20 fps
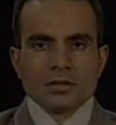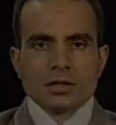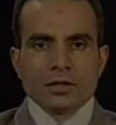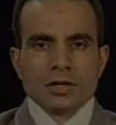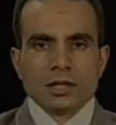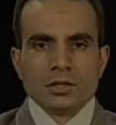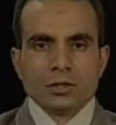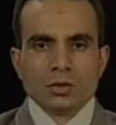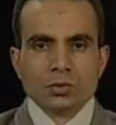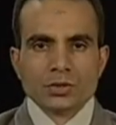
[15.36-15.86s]

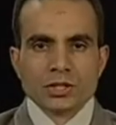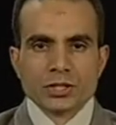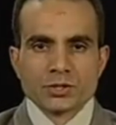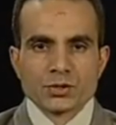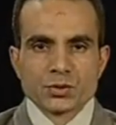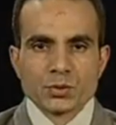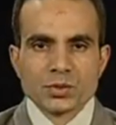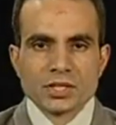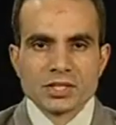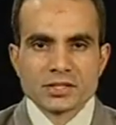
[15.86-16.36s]
Hello dear
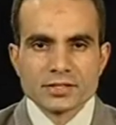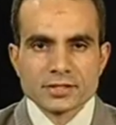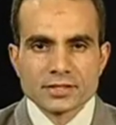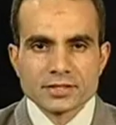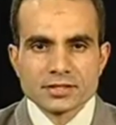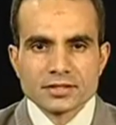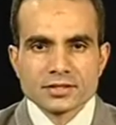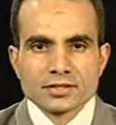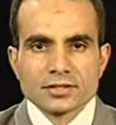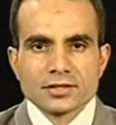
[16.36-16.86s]

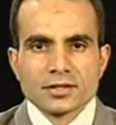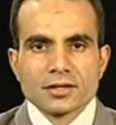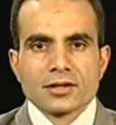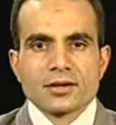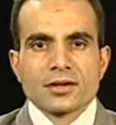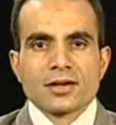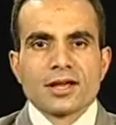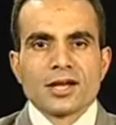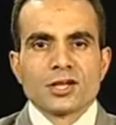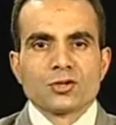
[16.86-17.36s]
students,
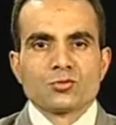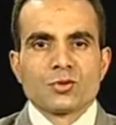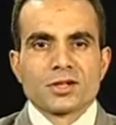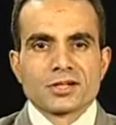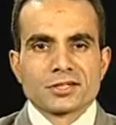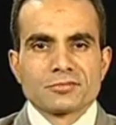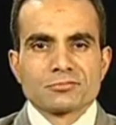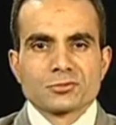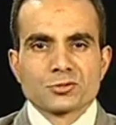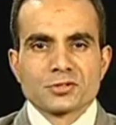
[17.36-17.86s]
and
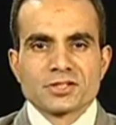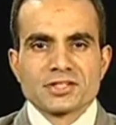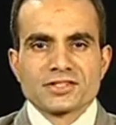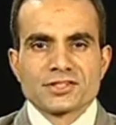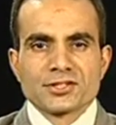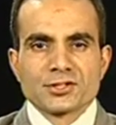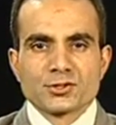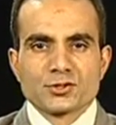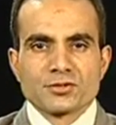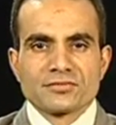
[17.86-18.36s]
welcome to this
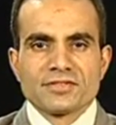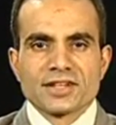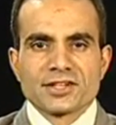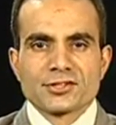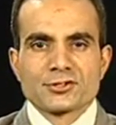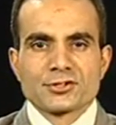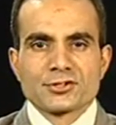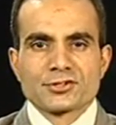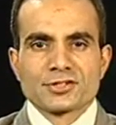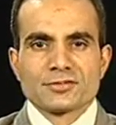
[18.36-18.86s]
series of
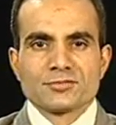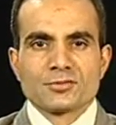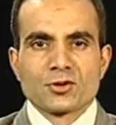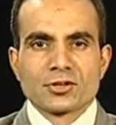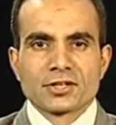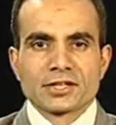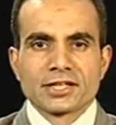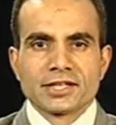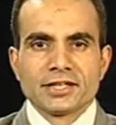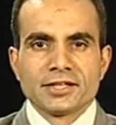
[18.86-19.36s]
lectures in
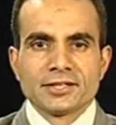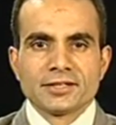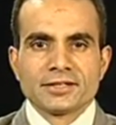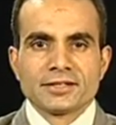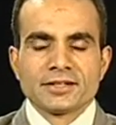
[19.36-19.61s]
botany.